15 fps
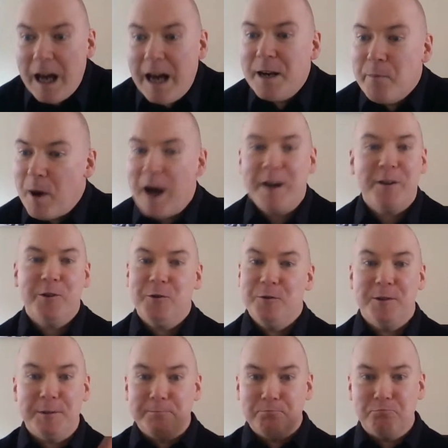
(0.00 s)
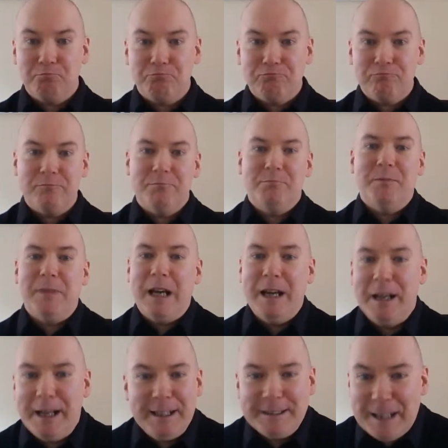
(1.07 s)
and apparent goods.
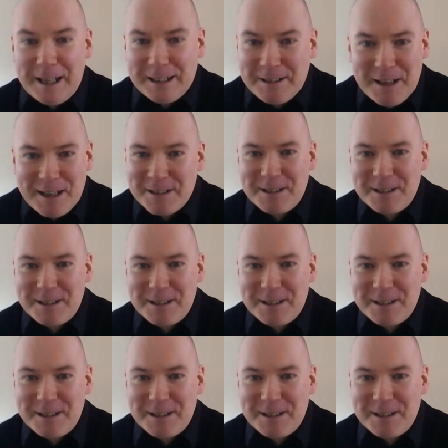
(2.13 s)
Exactly,